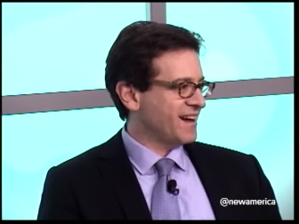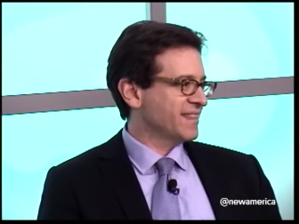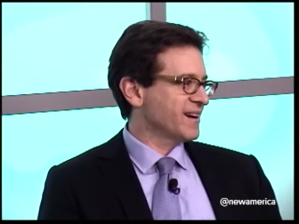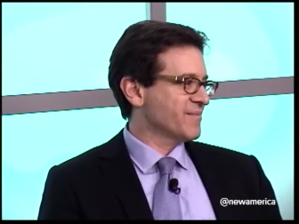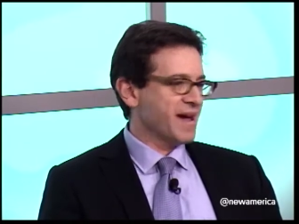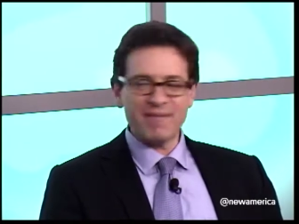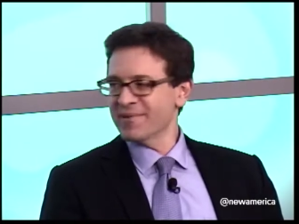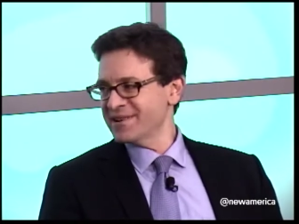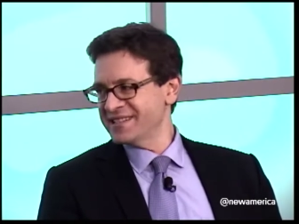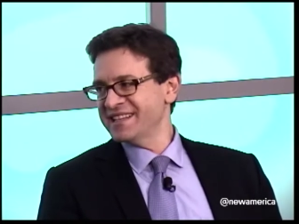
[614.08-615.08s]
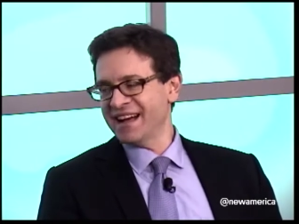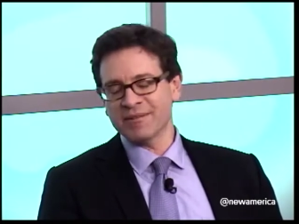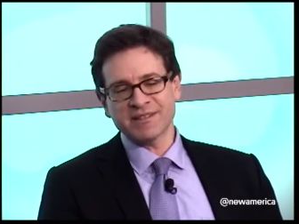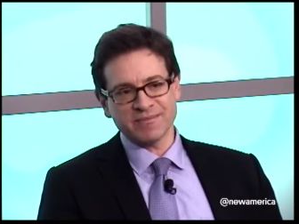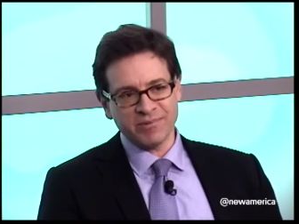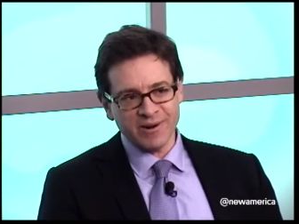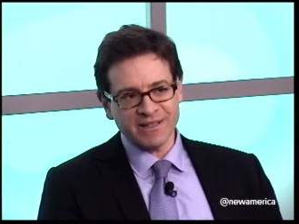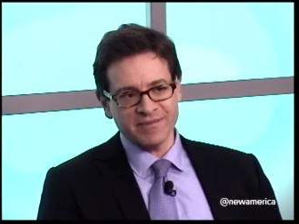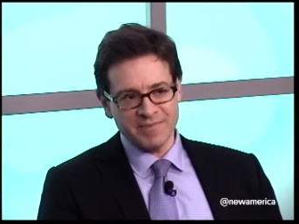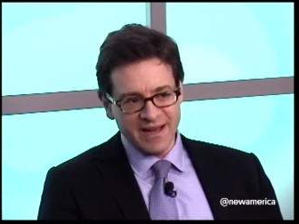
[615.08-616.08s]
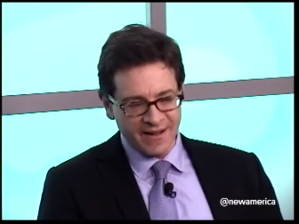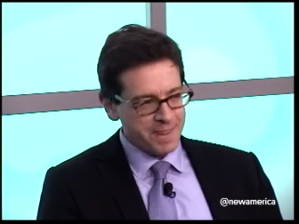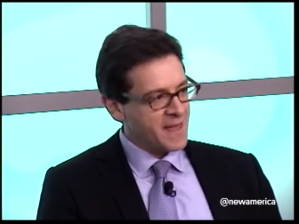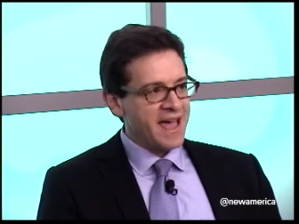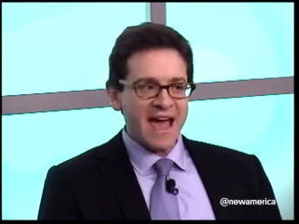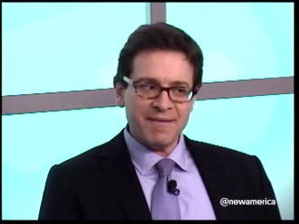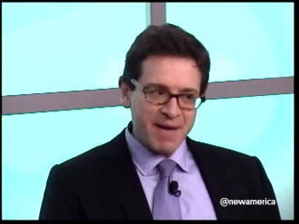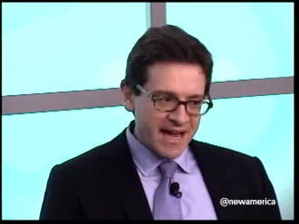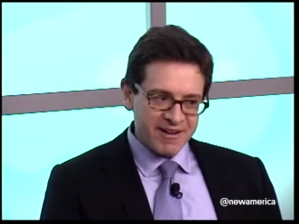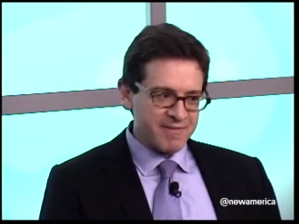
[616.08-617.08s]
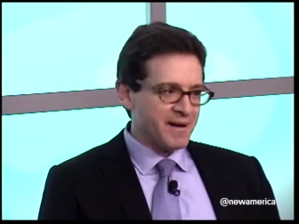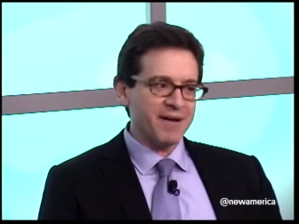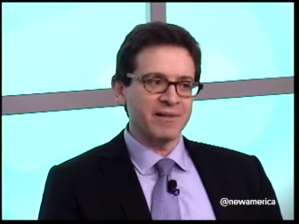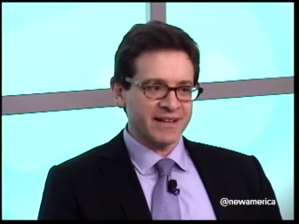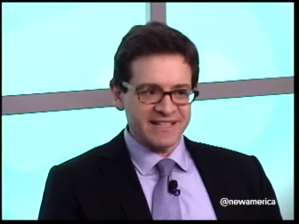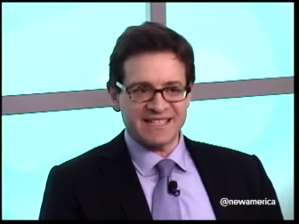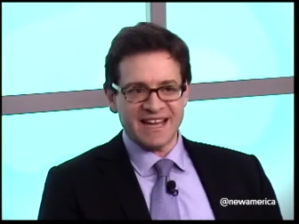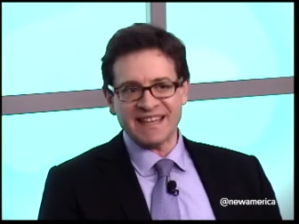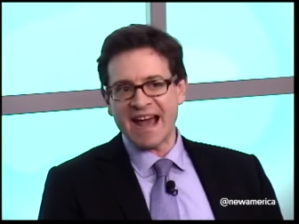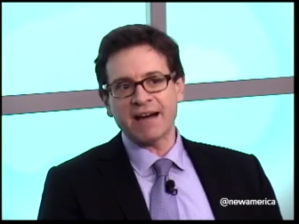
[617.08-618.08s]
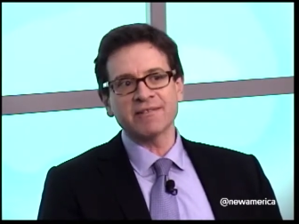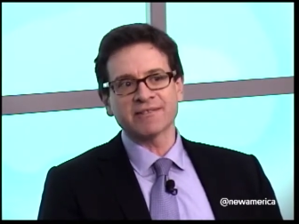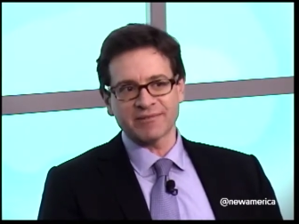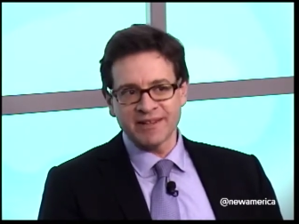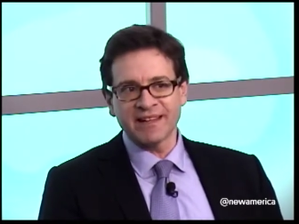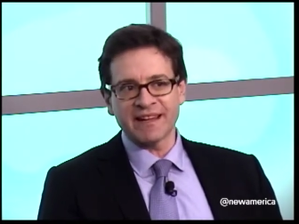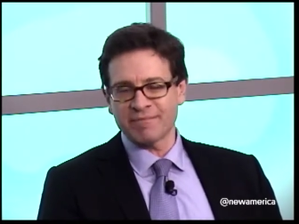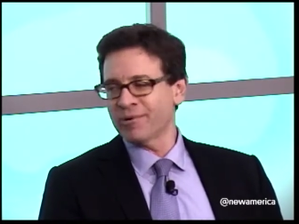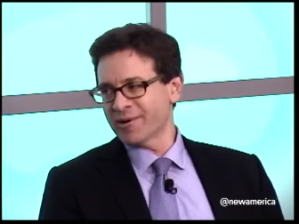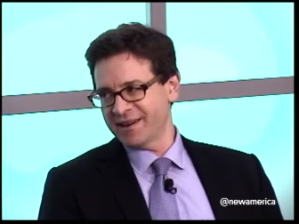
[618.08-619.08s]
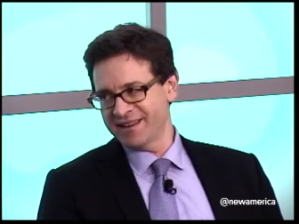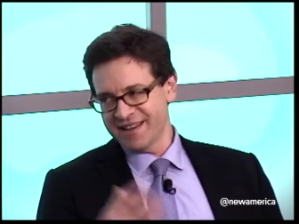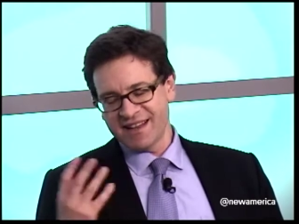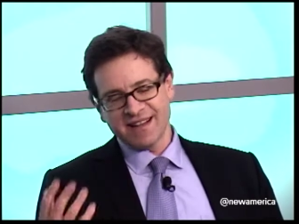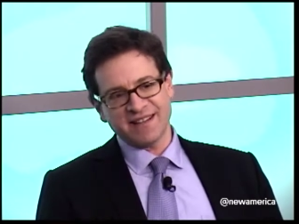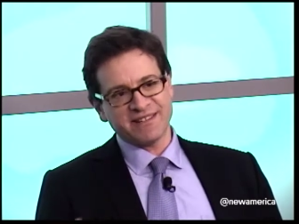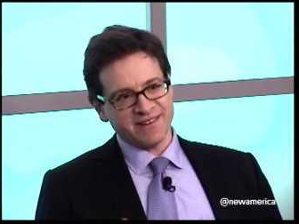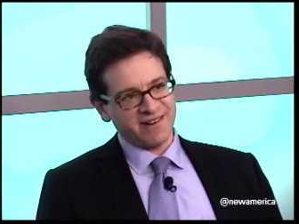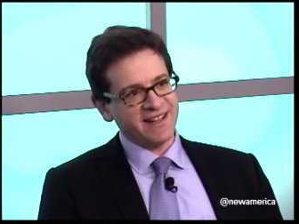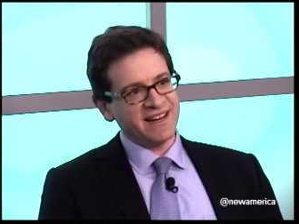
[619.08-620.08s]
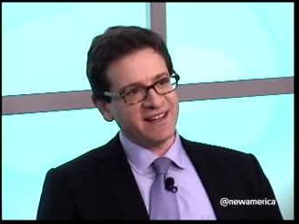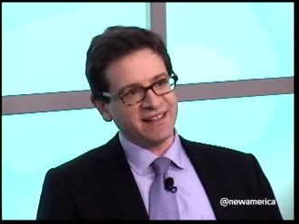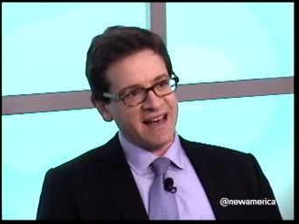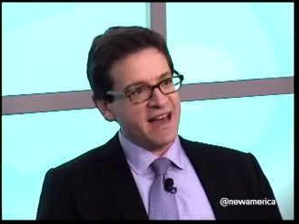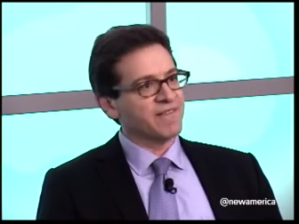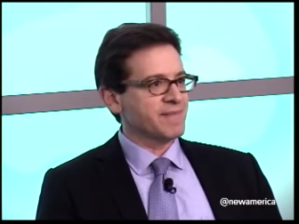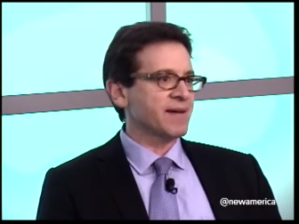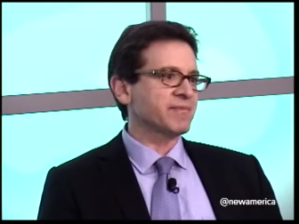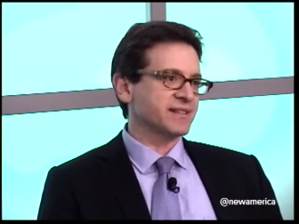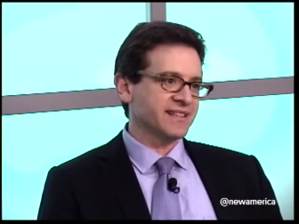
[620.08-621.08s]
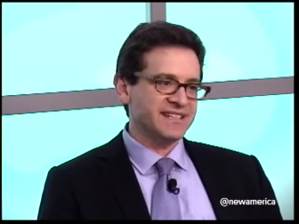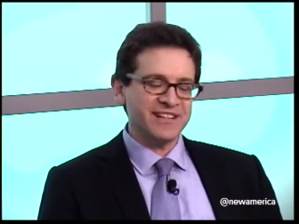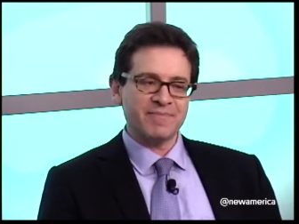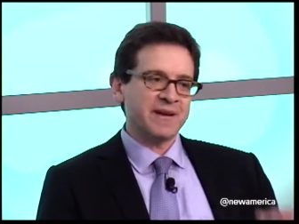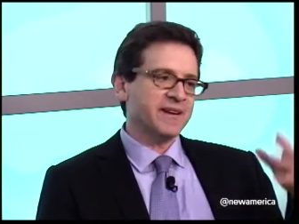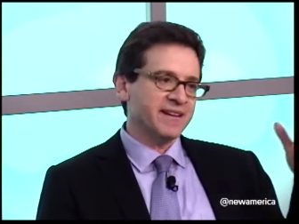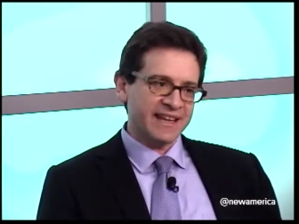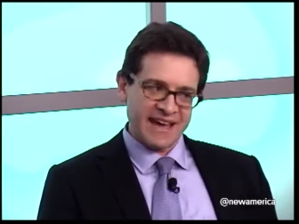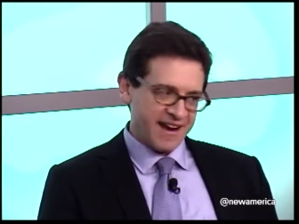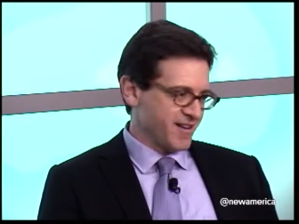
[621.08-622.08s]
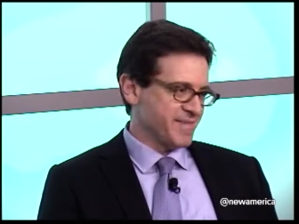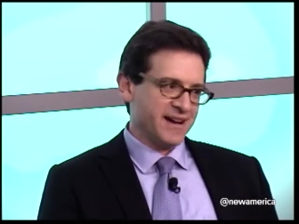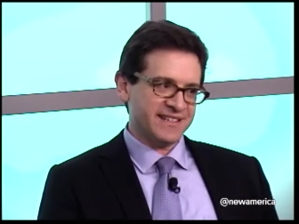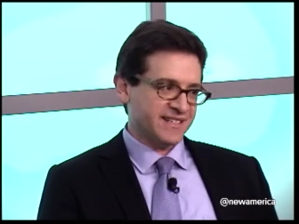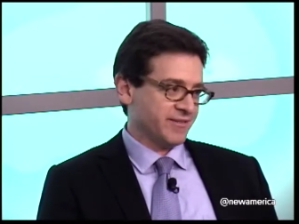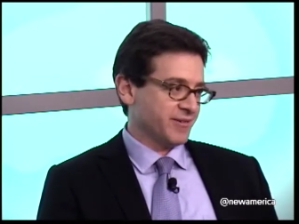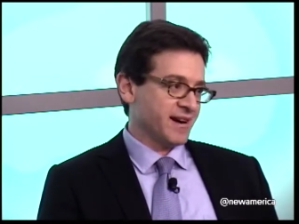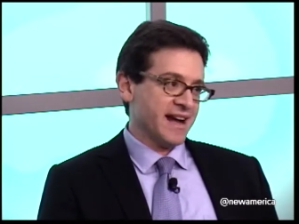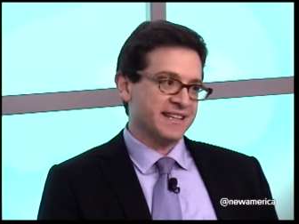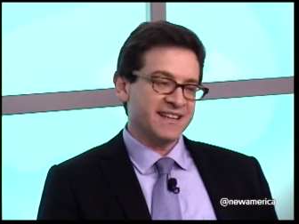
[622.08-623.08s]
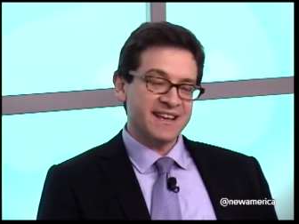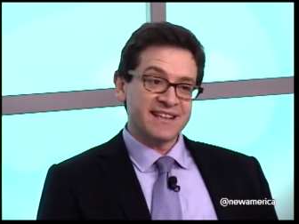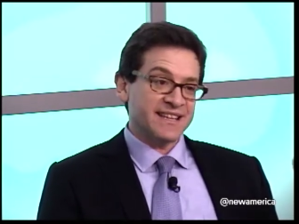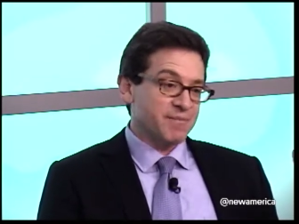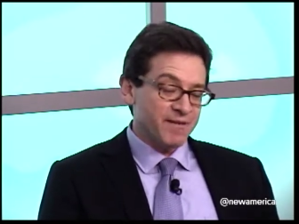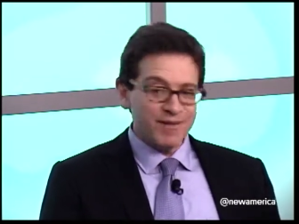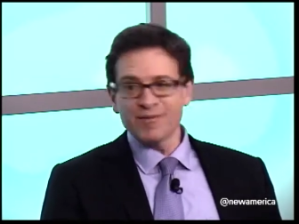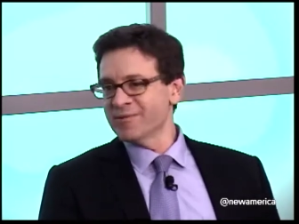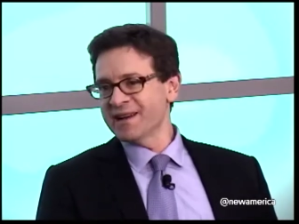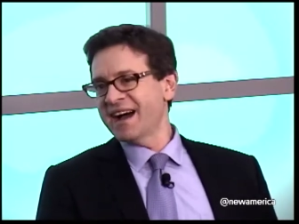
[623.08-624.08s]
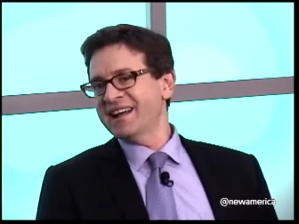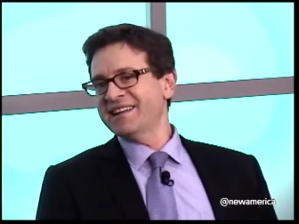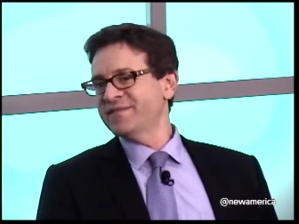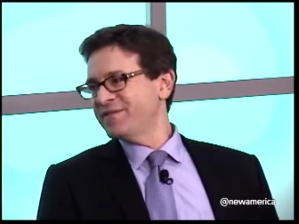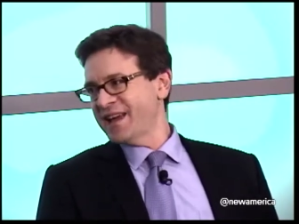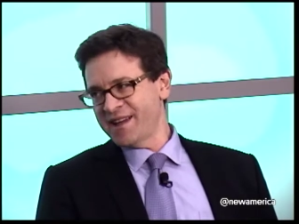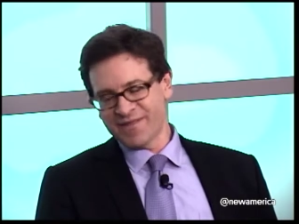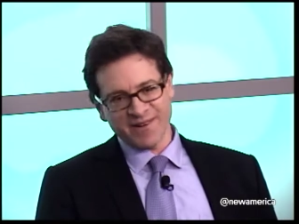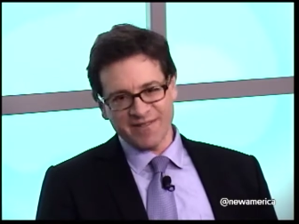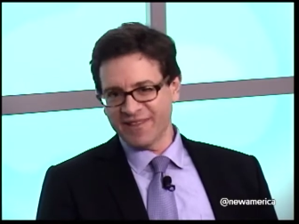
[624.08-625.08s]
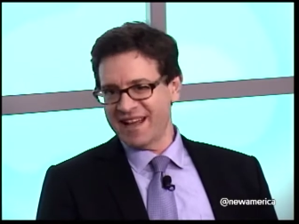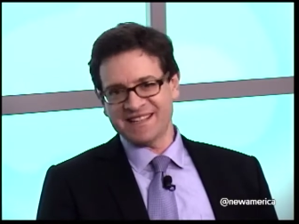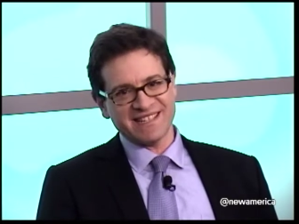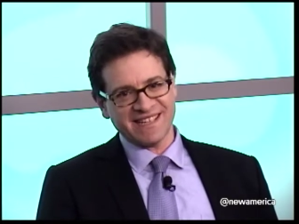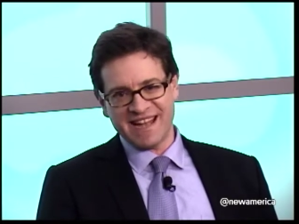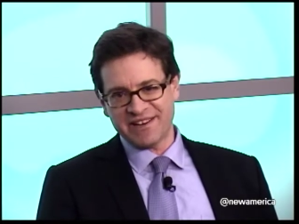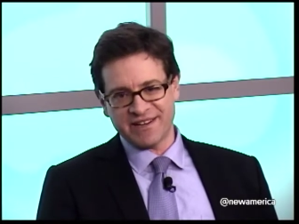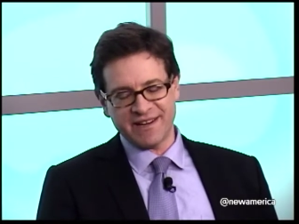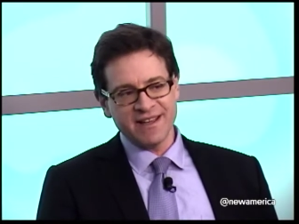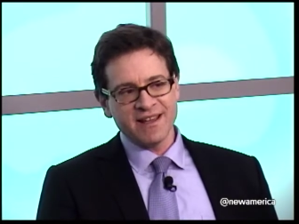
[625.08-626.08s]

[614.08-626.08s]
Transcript: their members and tell them to support the bill. And many Republicans said that was really important to turning a lot of members of the GOP who didn't care about civil rights, some of whom were not in favor of legislation,